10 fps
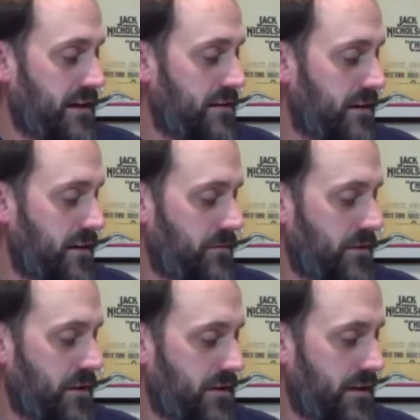And
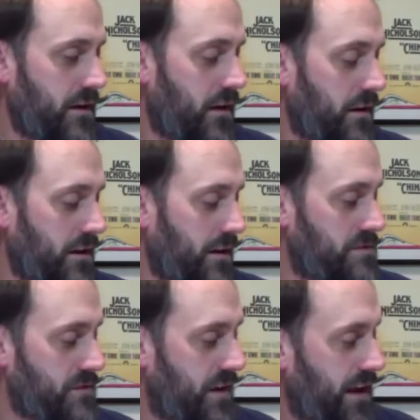it all
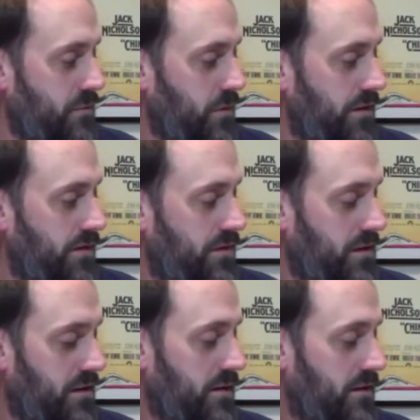comes to a head with
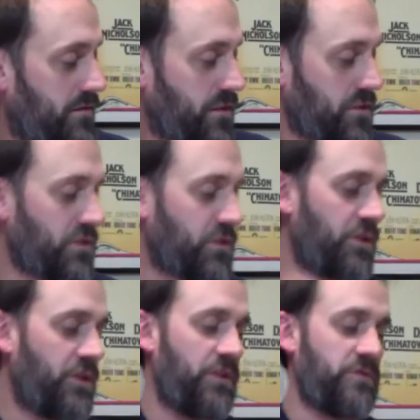the little
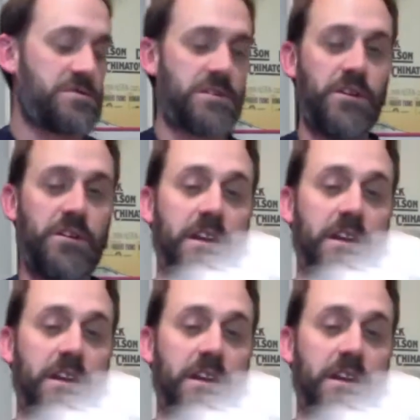girl, who's clearly